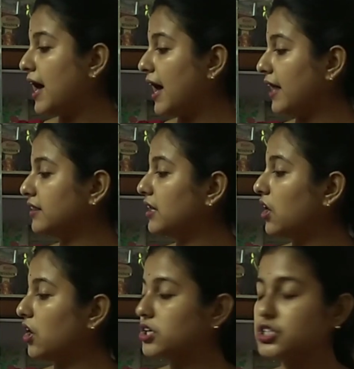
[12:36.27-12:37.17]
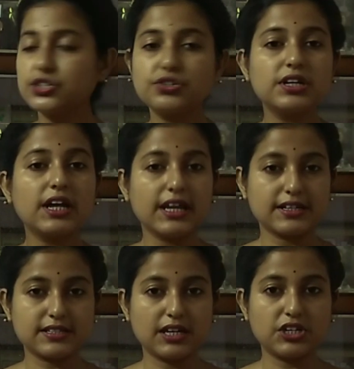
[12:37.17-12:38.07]
and the longitudinal
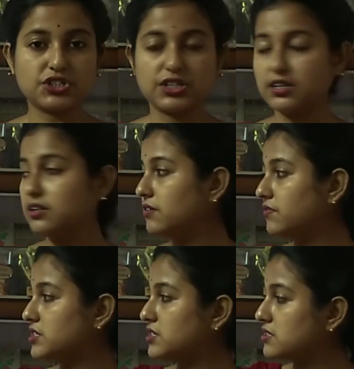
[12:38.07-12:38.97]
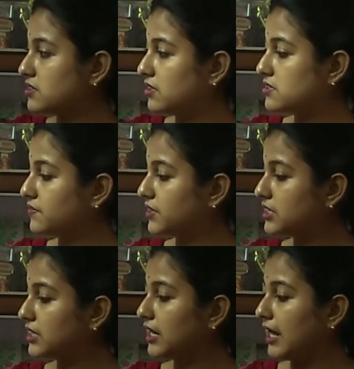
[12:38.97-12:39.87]
extension, which is this
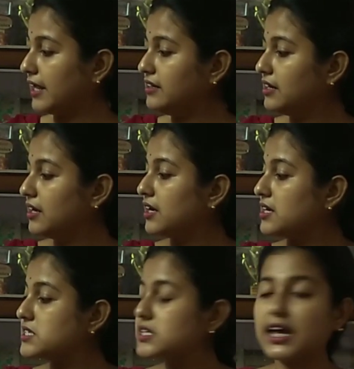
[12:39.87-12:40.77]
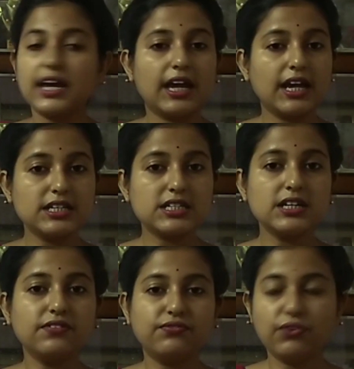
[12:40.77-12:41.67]
vertical line, is
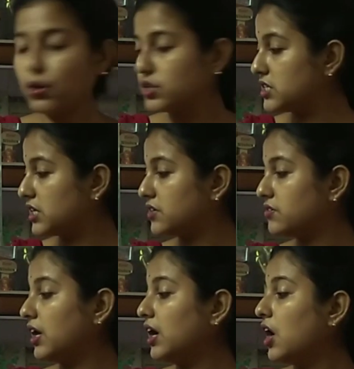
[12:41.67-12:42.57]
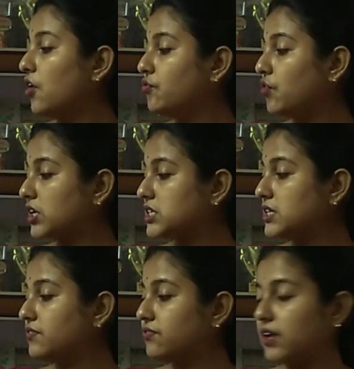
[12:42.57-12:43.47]
84 degree
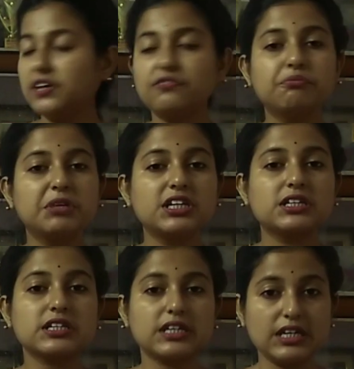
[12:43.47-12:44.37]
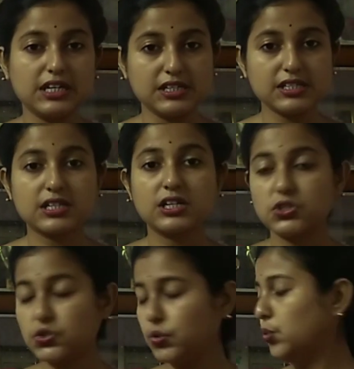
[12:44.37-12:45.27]
45 minute east
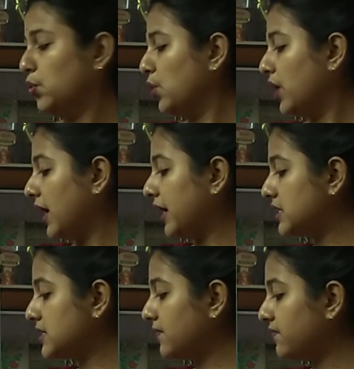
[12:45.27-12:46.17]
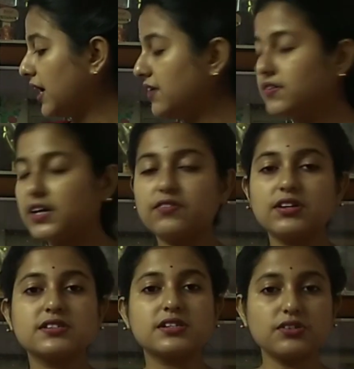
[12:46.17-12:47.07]
to 85
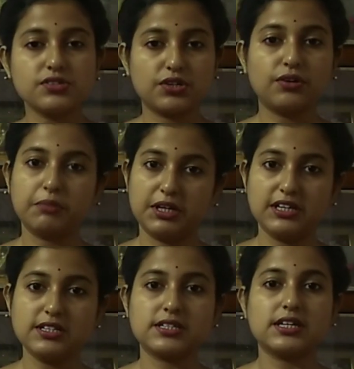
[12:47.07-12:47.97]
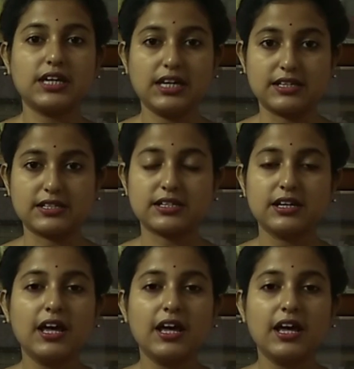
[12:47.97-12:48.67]
degree 00 minutes east.